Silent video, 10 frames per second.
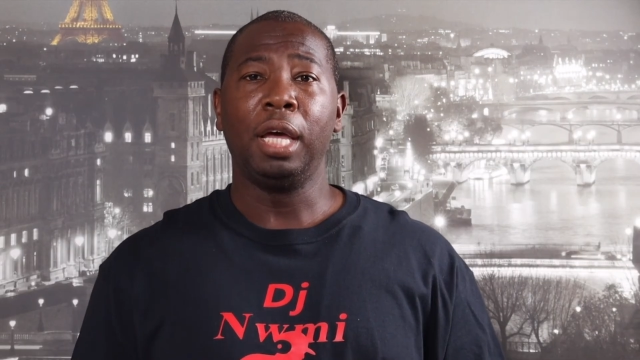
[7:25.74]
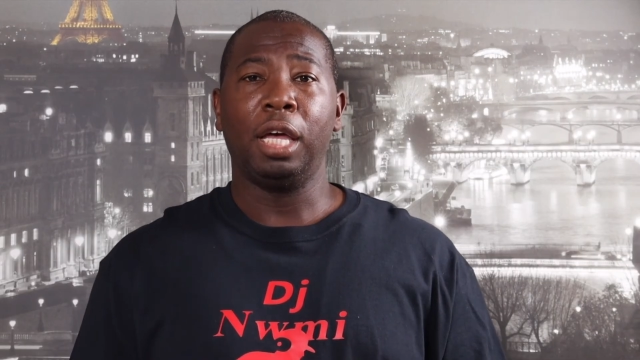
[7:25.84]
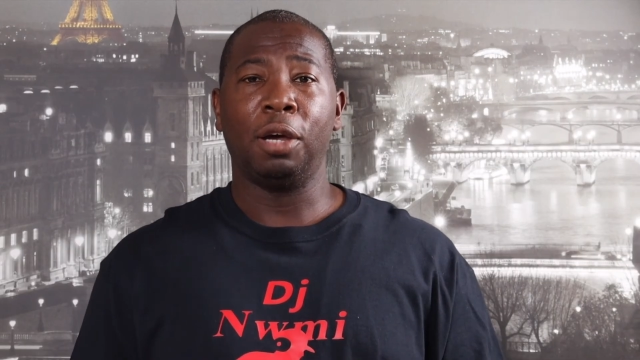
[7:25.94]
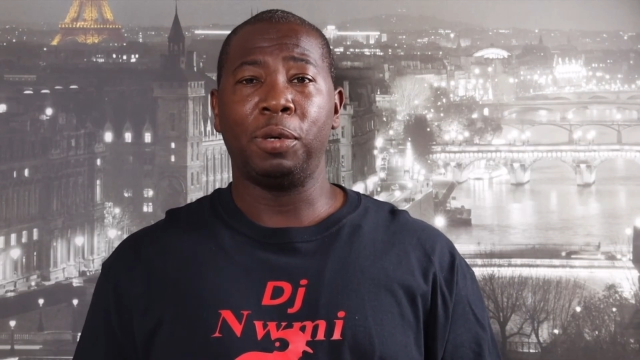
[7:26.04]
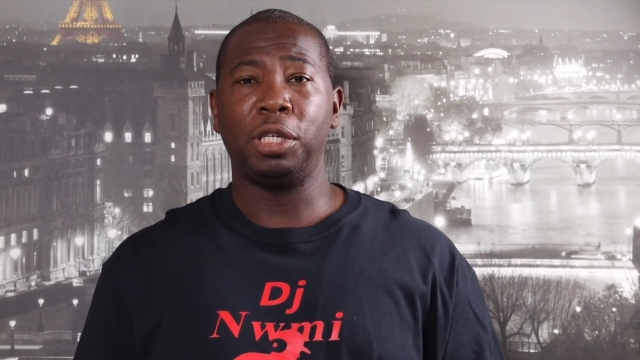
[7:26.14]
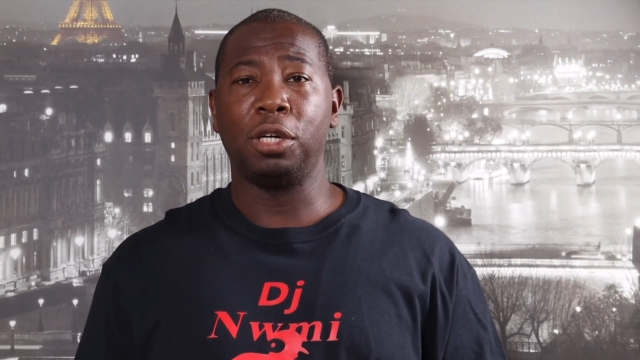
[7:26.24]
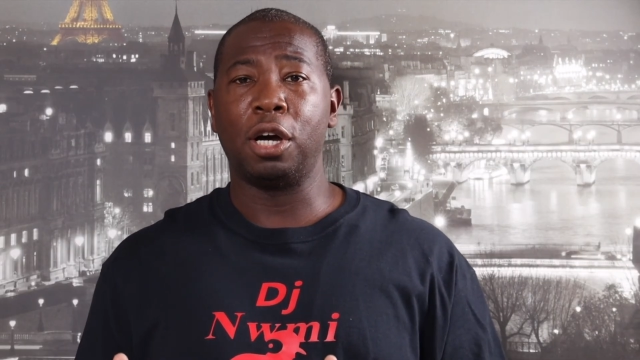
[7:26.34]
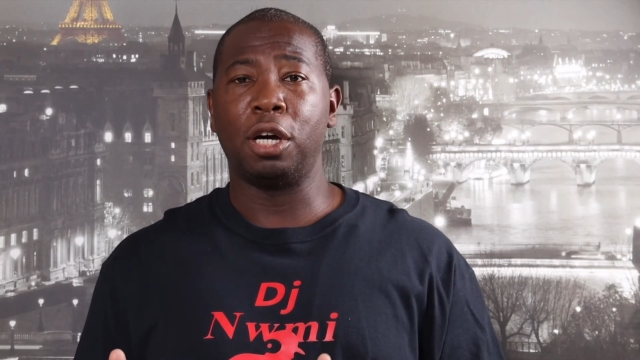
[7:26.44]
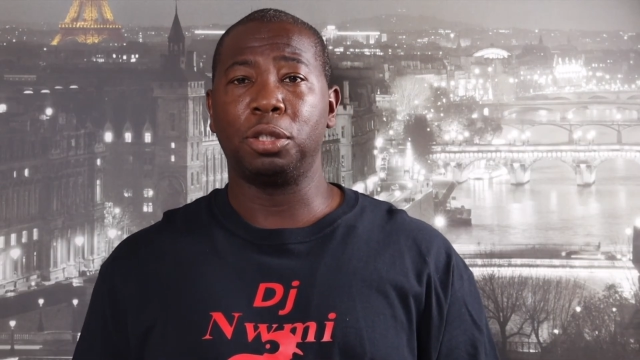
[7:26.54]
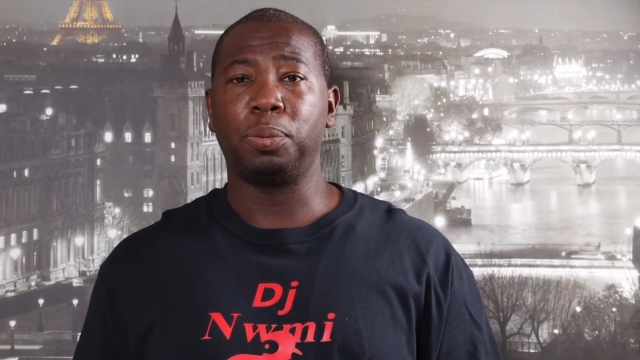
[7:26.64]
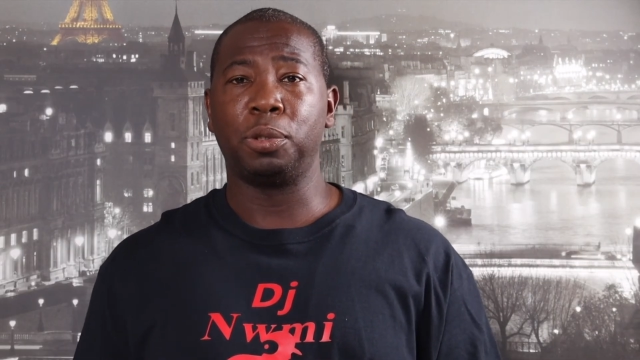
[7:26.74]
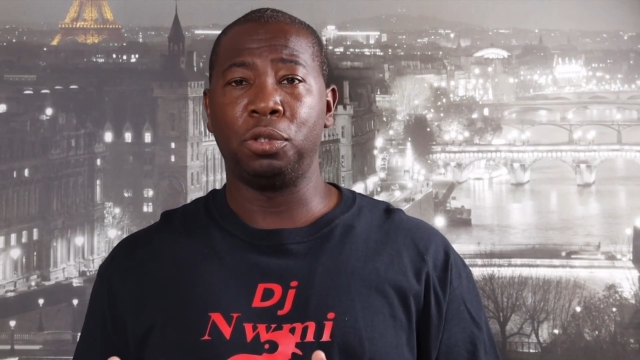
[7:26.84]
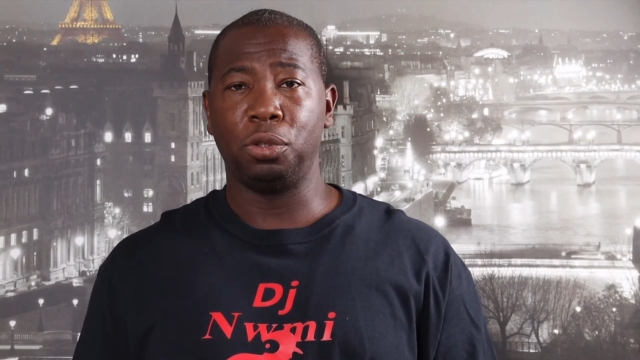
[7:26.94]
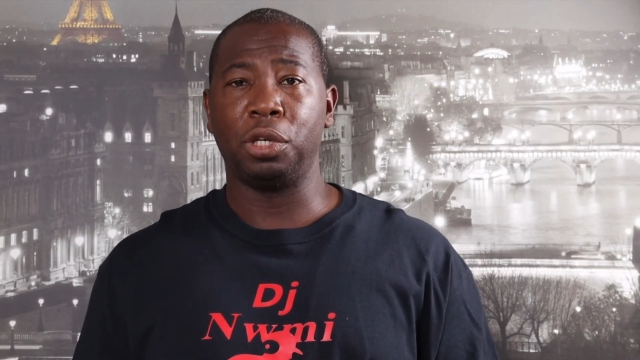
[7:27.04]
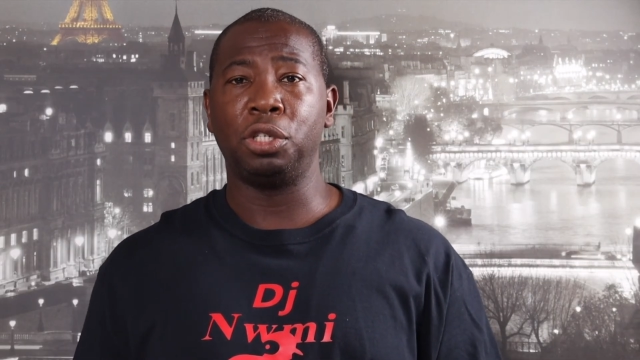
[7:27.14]
And when you're an
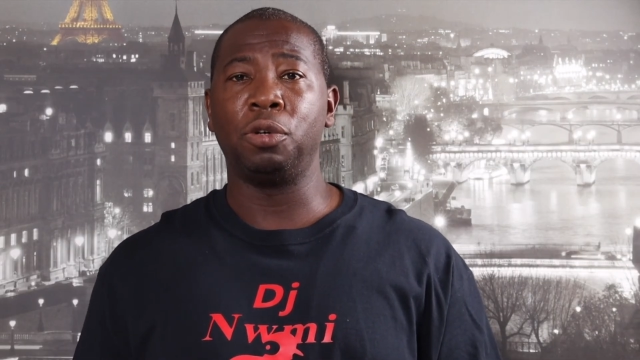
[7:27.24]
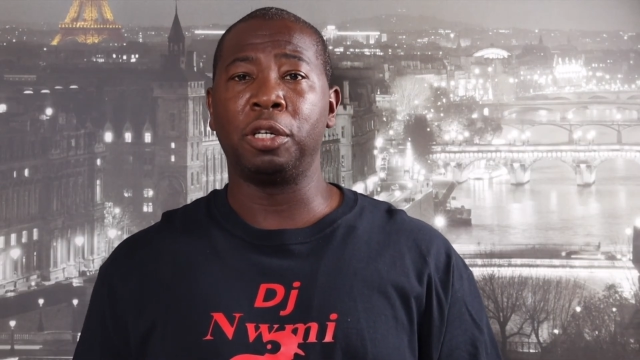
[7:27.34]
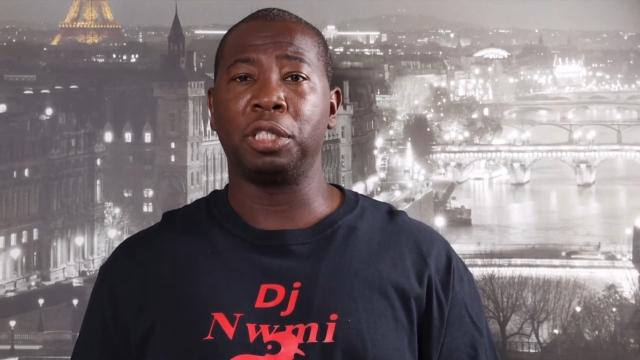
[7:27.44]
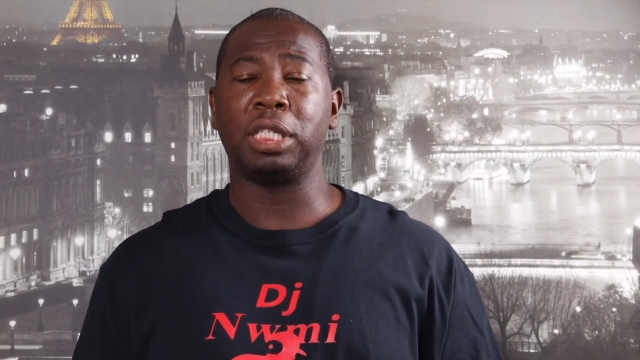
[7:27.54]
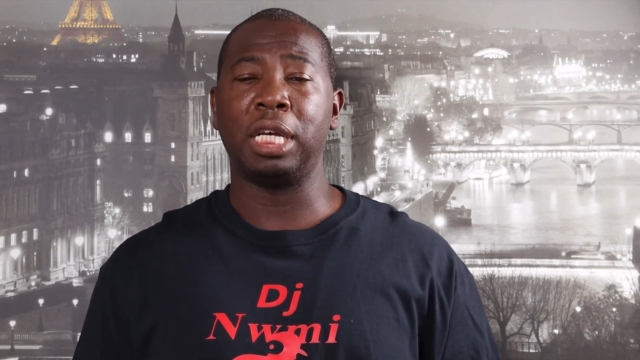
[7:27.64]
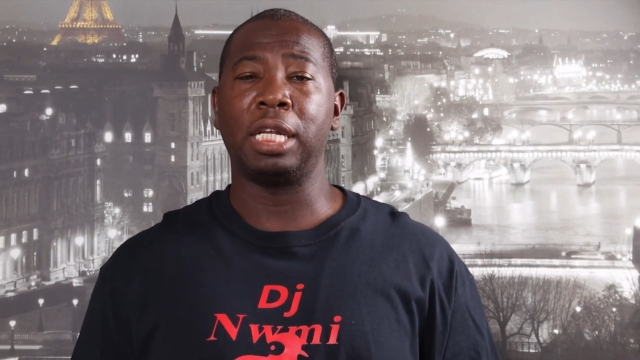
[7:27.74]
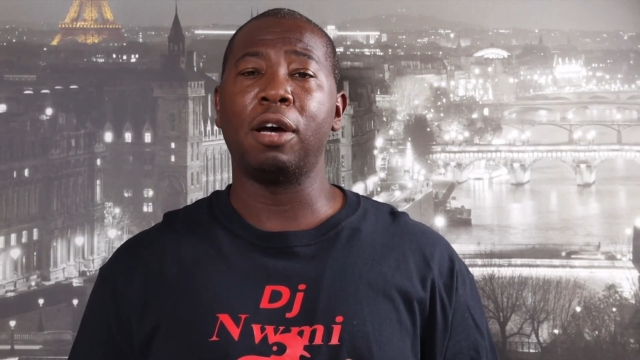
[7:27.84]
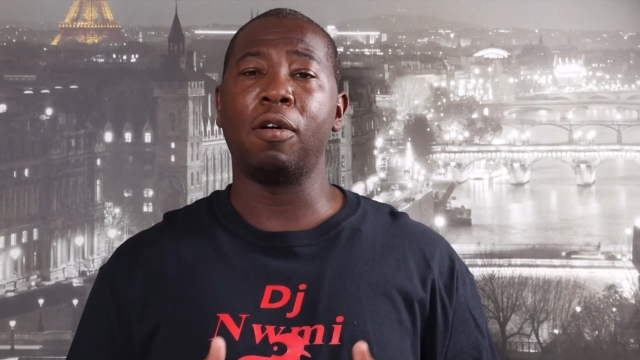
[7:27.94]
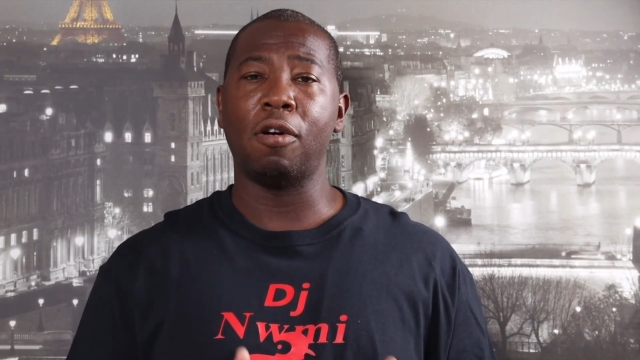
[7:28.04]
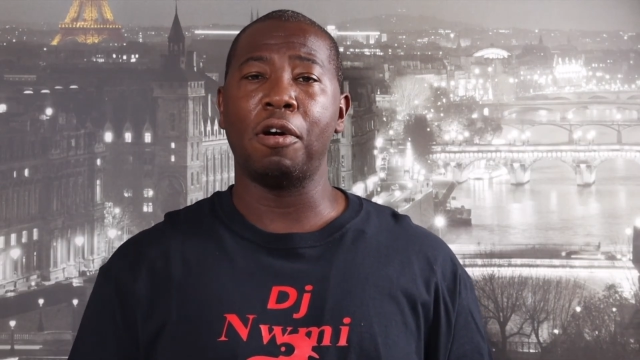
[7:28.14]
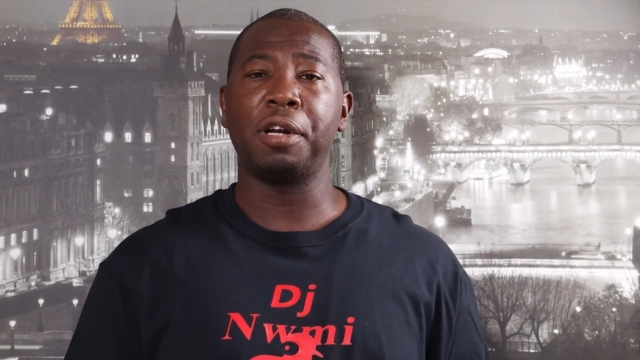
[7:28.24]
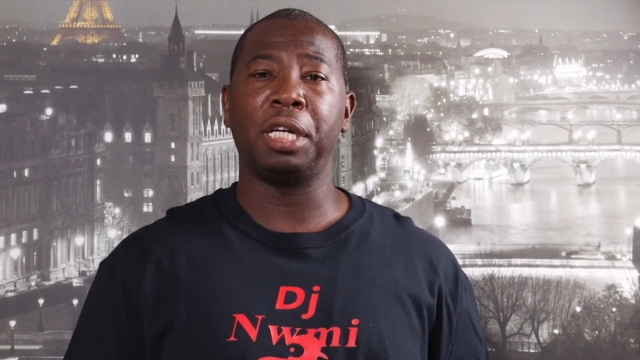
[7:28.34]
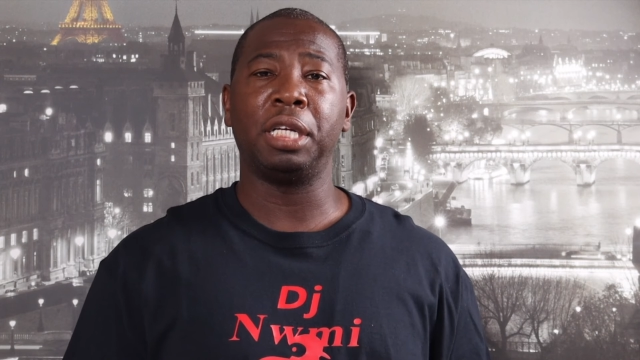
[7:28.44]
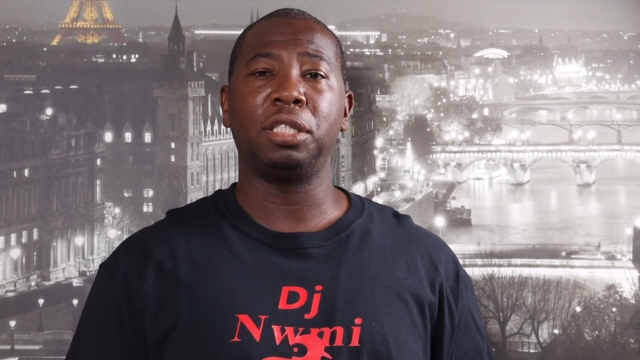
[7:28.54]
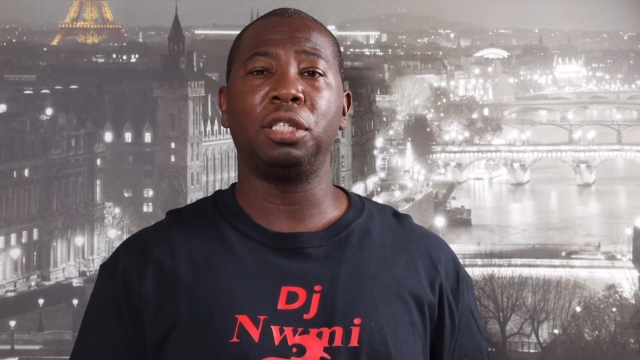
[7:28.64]
entrepreneur, you understand how hard it
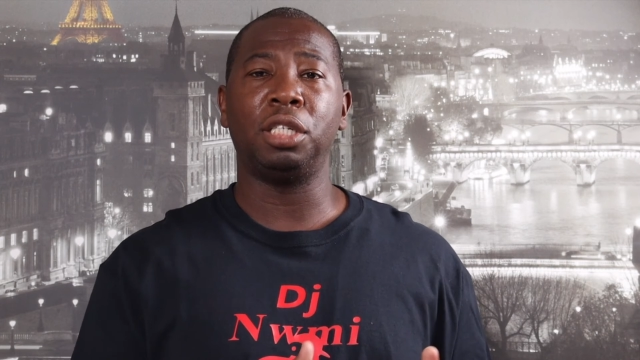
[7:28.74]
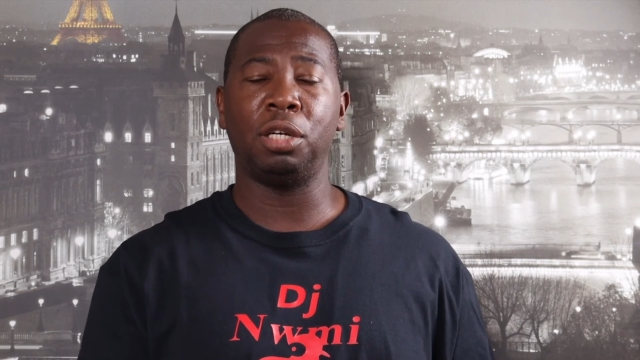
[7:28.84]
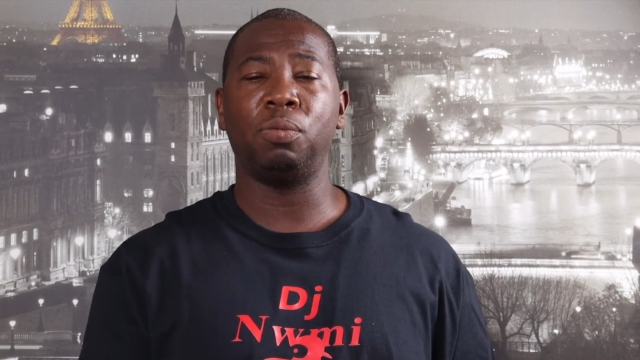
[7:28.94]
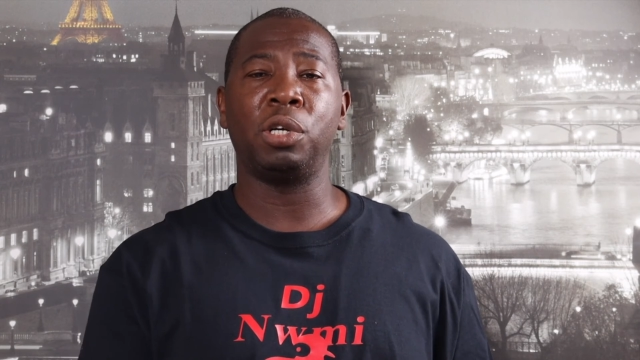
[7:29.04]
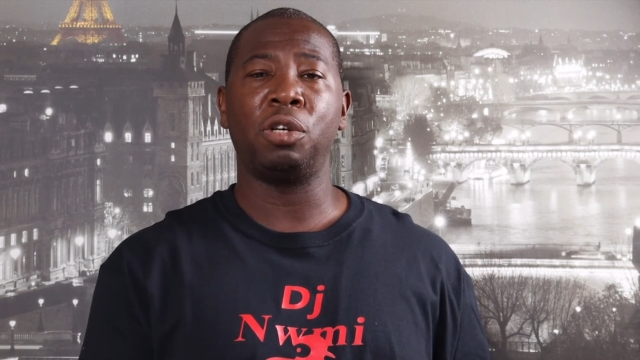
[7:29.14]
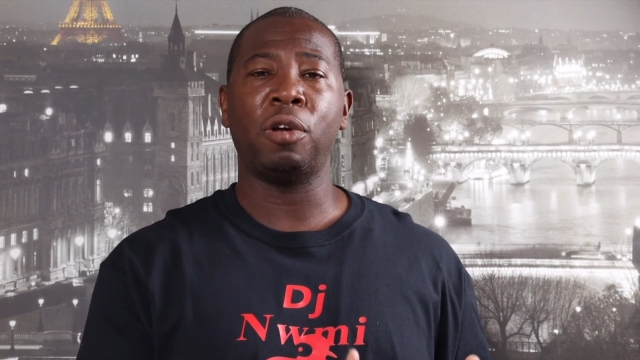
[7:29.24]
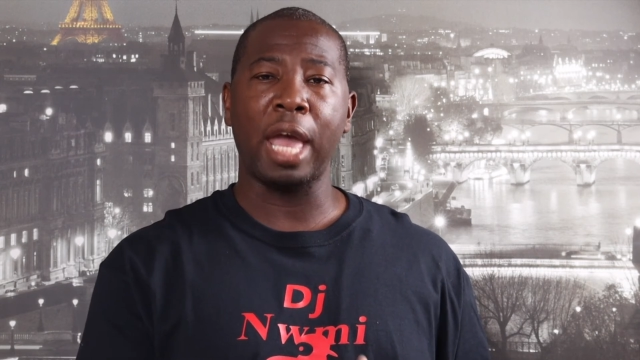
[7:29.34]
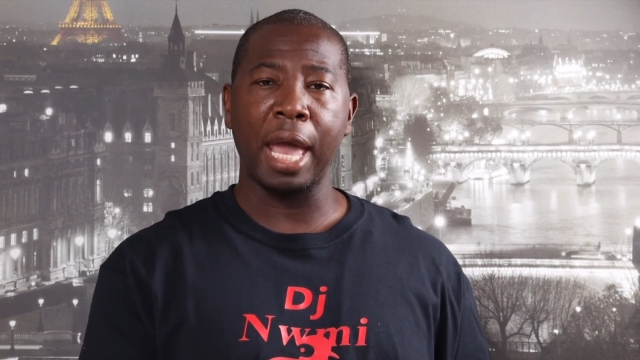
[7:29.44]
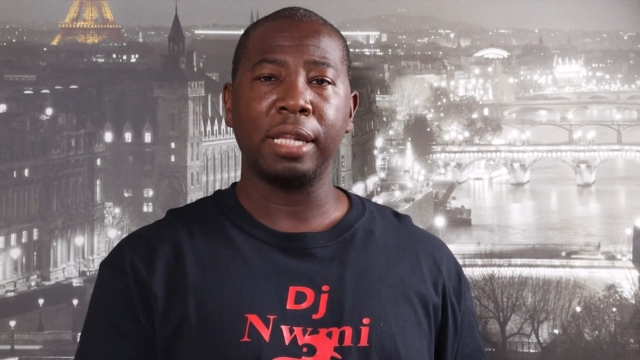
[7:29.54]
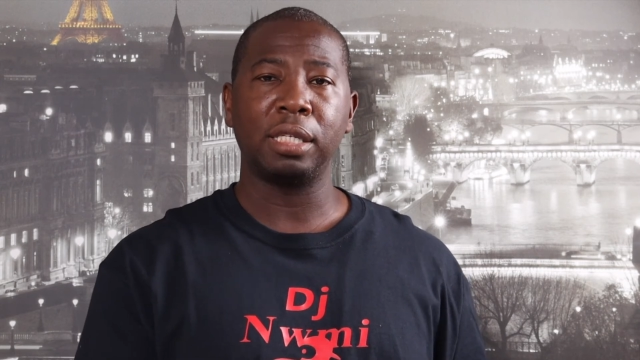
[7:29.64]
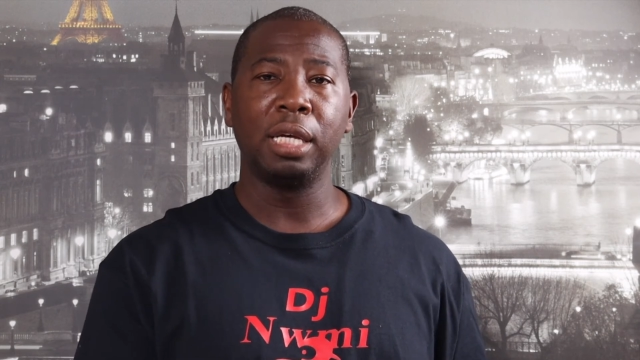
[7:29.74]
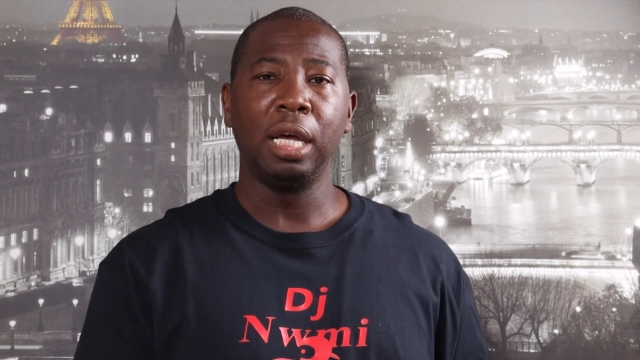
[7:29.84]
is to get where you're at.